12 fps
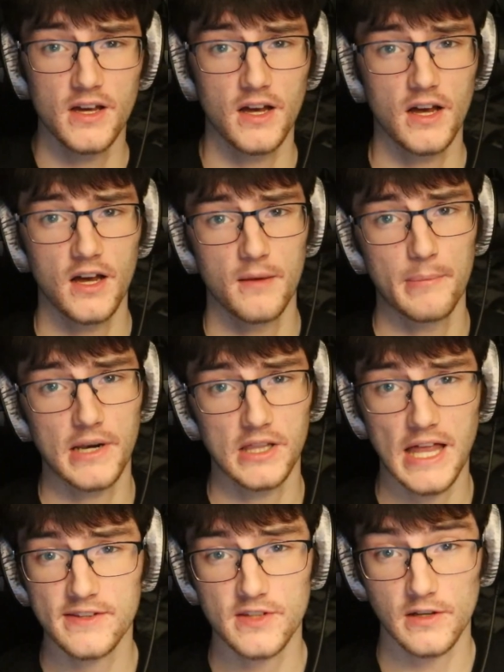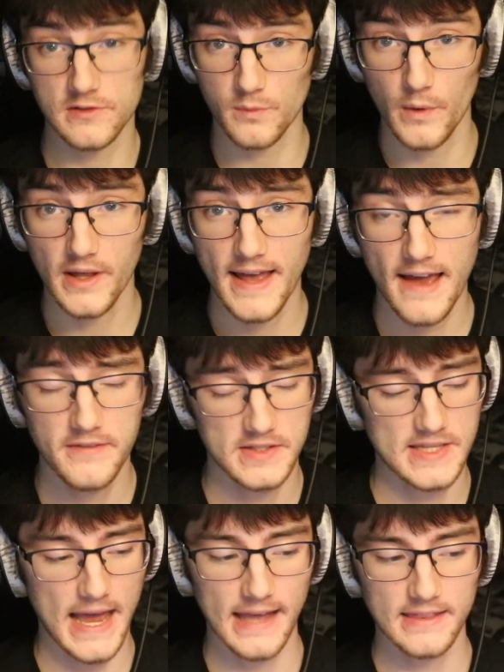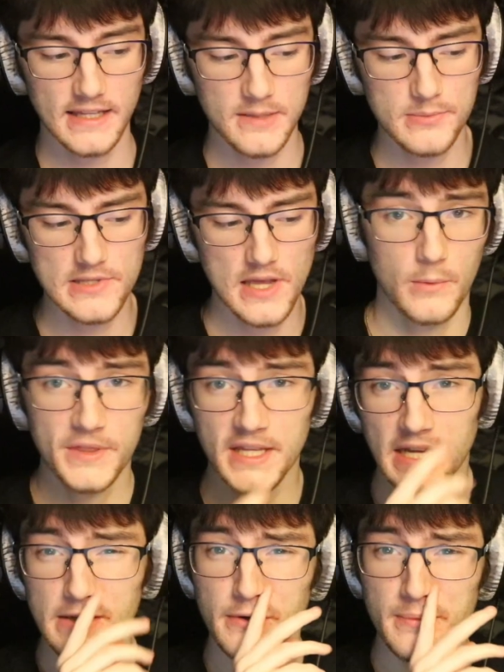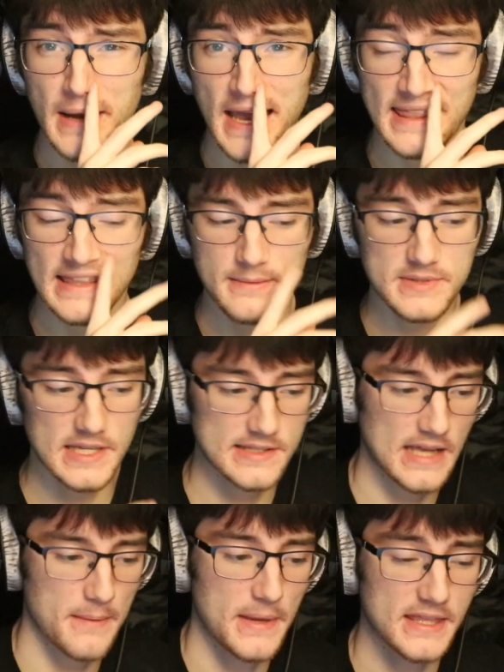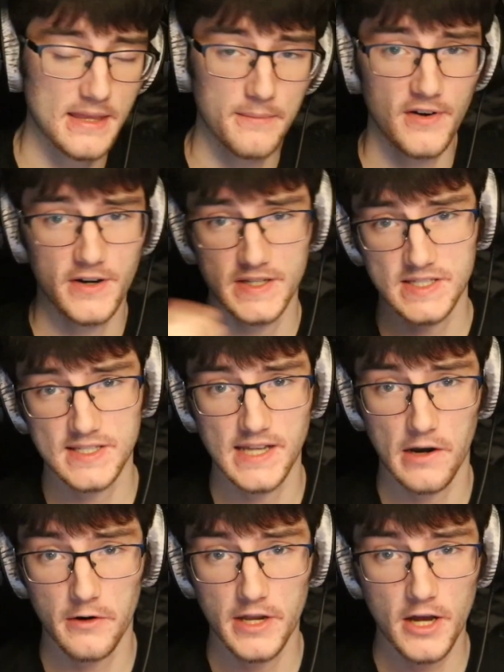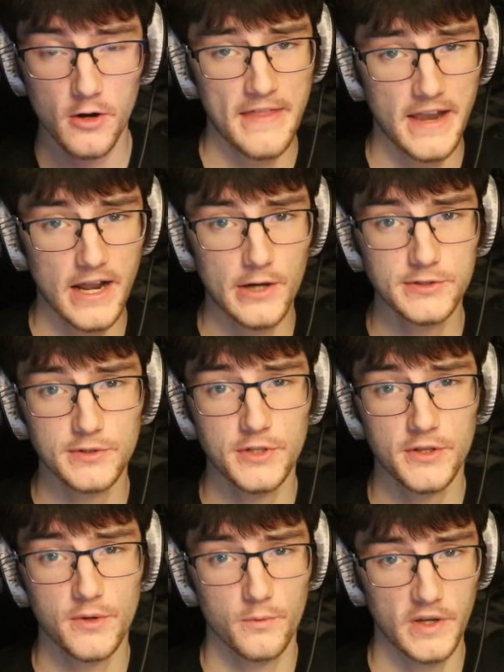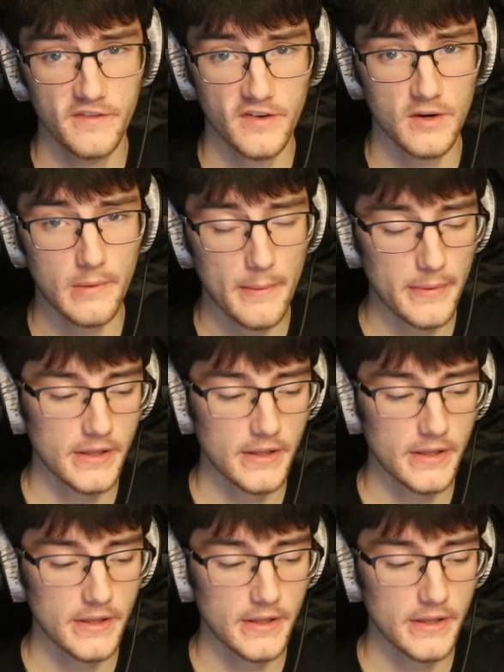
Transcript: um, but a lot of songs will have is ad-libs. One thing I do with my ad-libs is I make them very stereo, and then I also turn the reverb up a